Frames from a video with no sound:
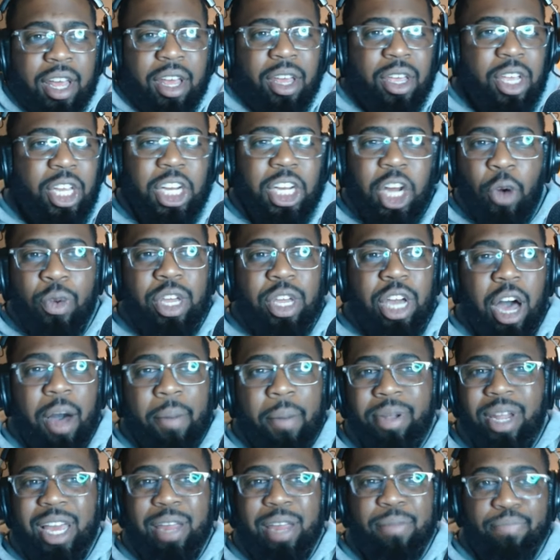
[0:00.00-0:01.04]
you know, we all
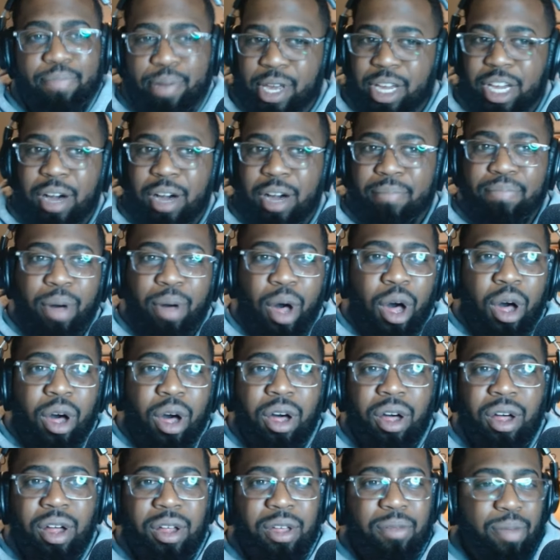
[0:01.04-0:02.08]
play pickup
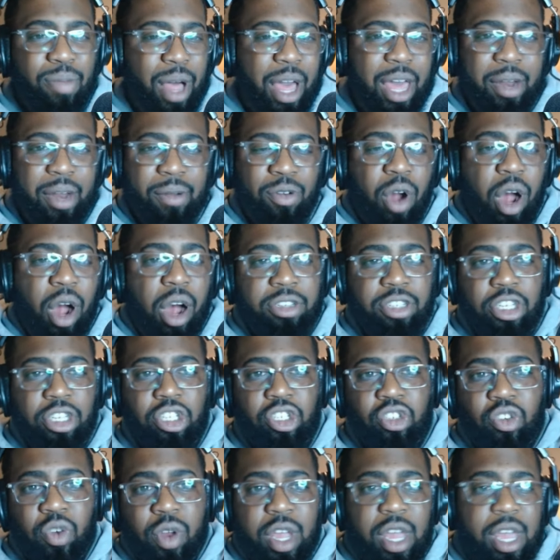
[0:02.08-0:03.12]
ball, play it across the
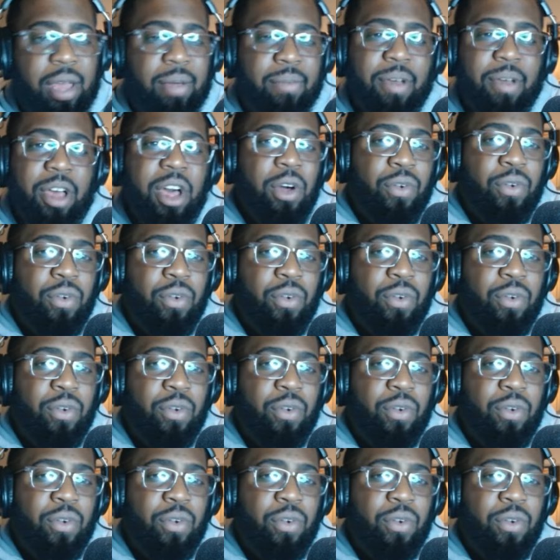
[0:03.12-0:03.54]
street,